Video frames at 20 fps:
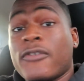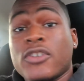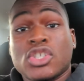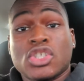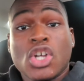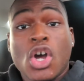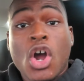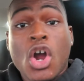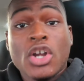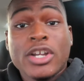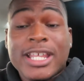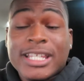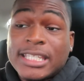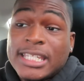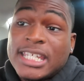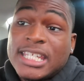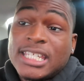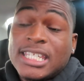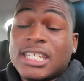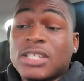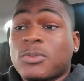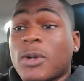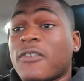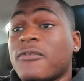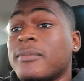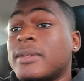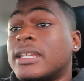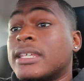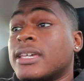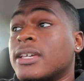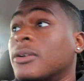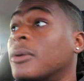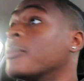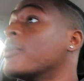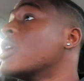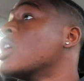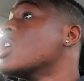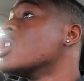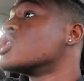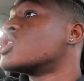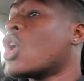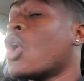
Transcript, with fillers: his guard, that's the easiest way for me to get him.